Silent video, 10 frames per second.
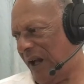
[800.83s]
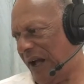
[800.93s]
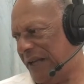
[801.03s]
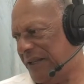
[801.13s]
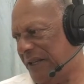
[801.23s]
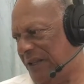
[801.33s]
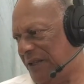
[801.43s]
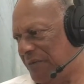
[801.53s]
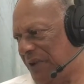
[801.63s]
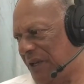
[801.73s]
I need
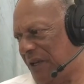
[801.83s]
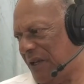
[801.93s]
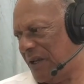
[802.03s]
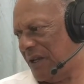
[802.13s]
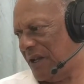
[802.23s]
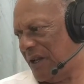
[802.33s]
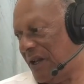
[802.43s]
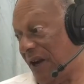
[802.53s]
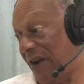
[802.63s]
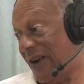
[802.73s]
to be
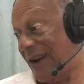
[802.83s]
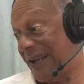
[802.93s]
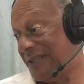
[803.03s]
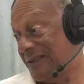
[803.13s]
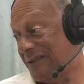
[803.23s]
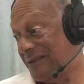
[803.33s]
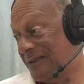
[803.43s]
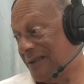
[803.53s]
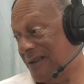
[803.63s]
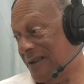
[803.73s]
enlightened
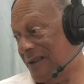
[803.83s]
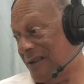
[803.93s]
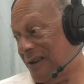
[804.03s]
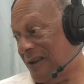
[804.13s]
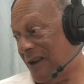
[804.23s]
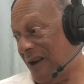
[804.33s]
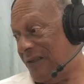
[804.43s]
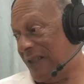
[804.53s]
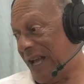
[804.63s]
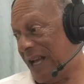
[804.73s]

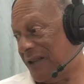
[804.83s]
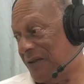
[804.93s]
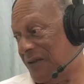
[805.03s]
on that.